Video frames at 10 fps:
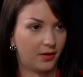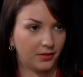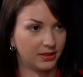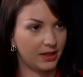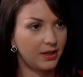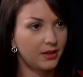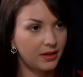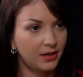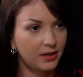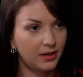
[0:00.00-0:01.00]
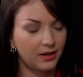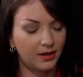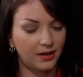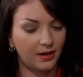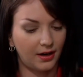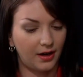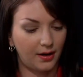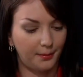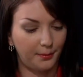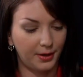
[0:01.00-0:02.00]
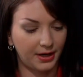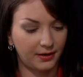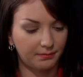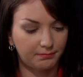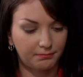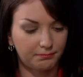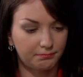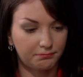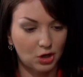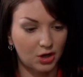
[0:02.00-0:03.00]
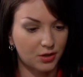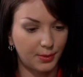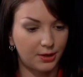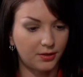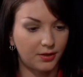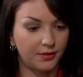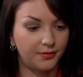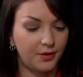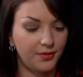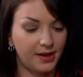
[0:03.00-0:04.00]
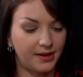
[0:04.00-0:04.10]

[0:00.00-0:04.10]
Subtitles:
all day. But I talked to my uncle on the phone